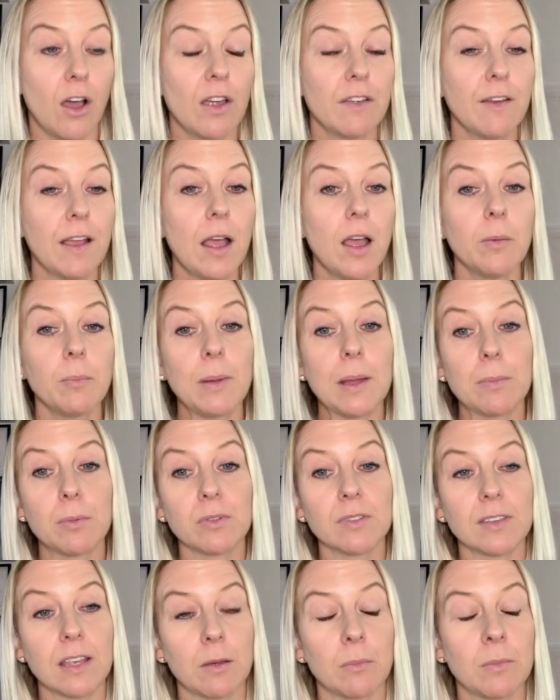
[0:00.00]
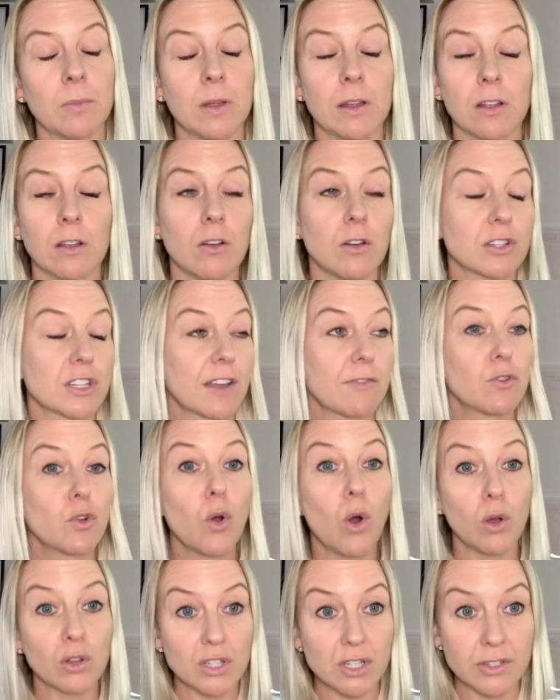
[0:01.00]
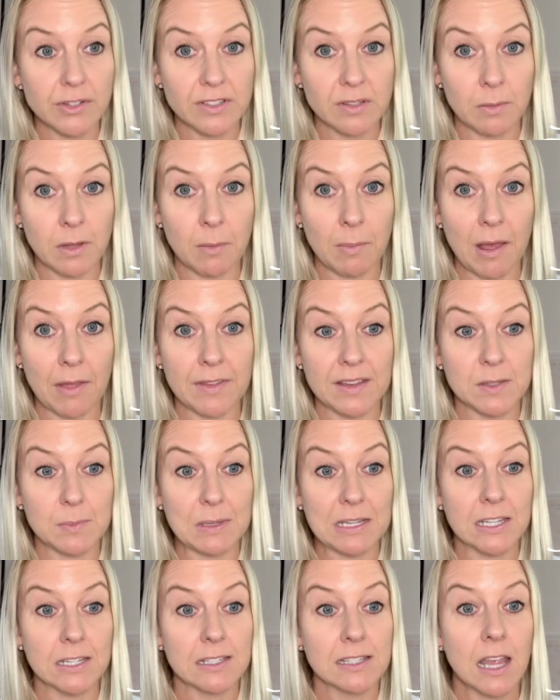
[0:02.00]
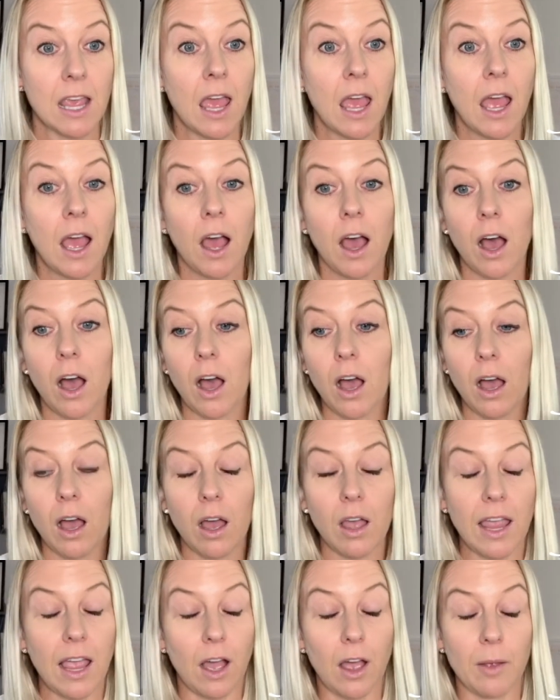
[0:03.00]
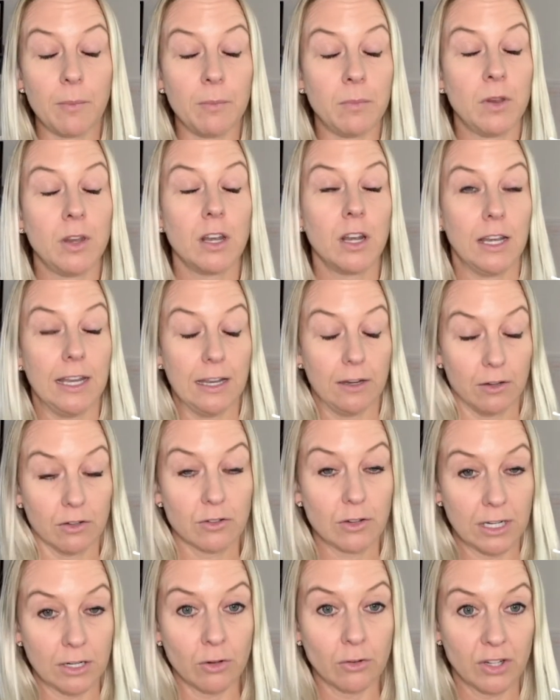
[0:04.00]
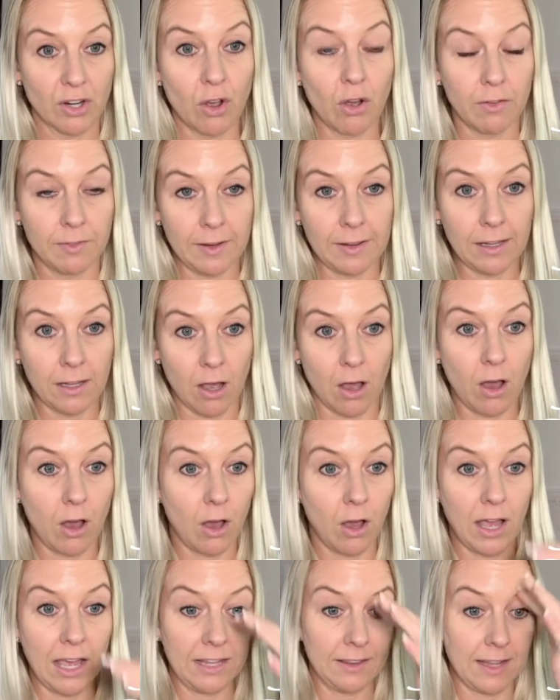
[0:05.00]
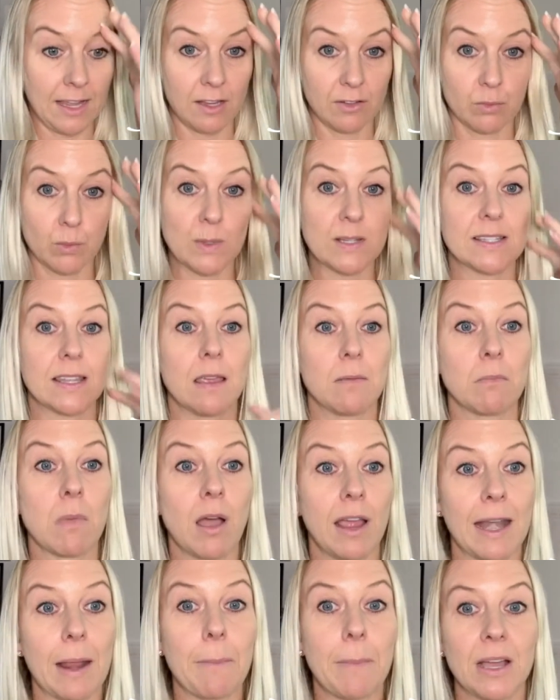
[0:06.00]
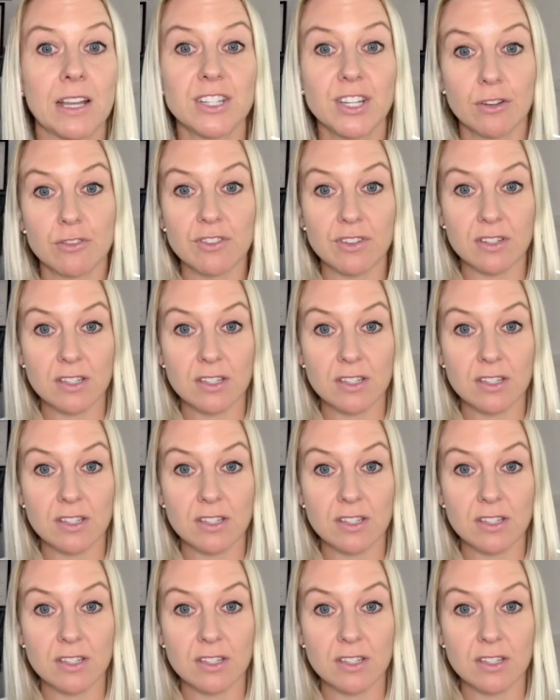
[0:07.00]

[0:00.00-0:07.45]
I've had people say, oh, gosh, I've got to do something about this because I'm literally nodding off in the car and that's risking mine and my children's